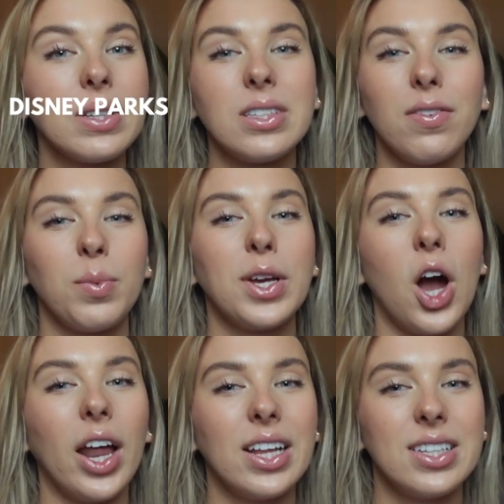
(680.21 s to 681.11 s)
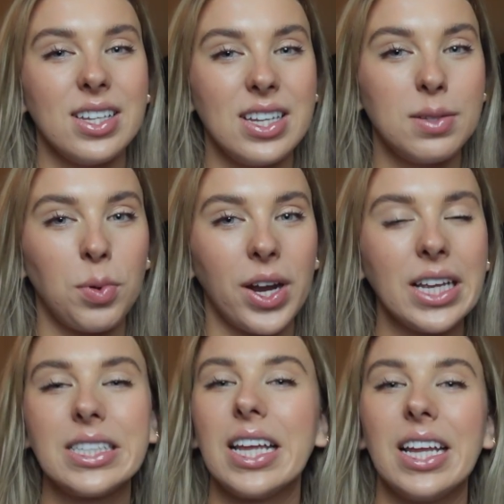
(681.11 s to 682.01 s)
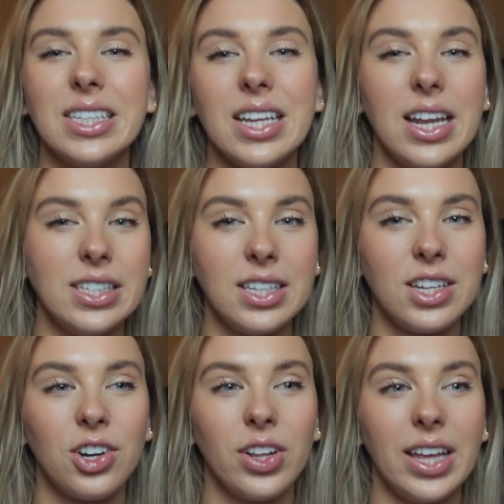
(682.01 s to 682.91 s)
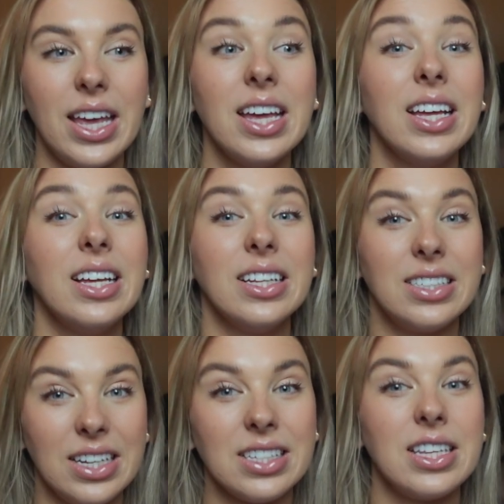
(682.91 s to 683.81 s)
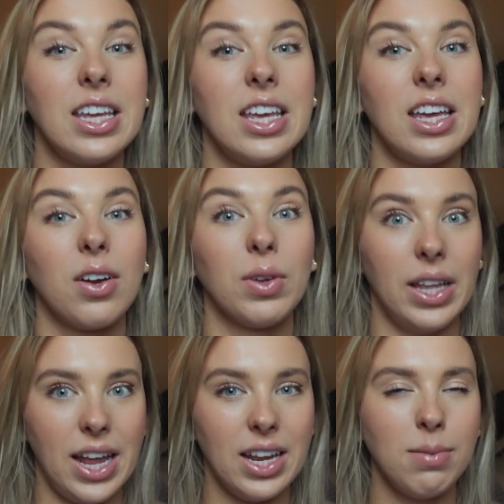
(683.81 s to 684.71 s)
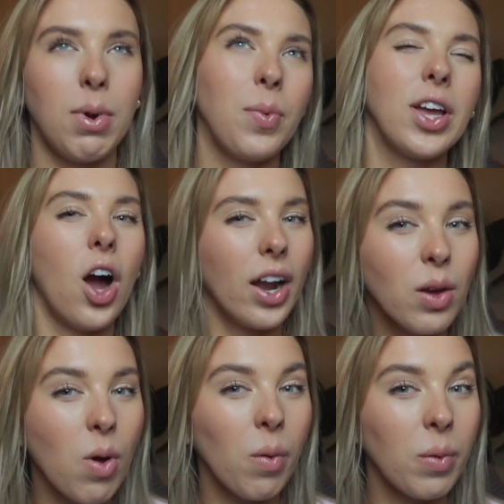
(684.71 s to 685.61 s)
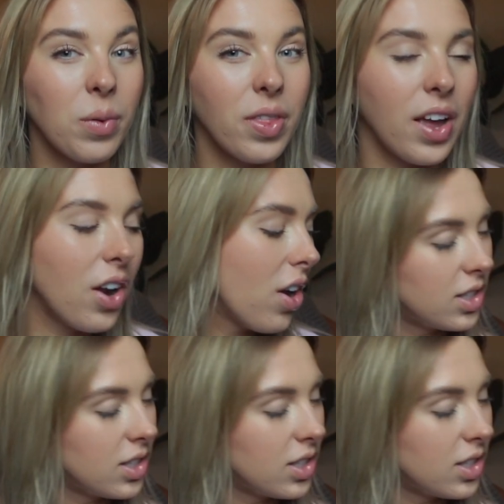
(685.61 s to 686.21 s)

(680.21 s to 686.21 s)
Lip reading: stuff that we got in Disney Springs that isn't necessarily Disney related, but we got it while we were there.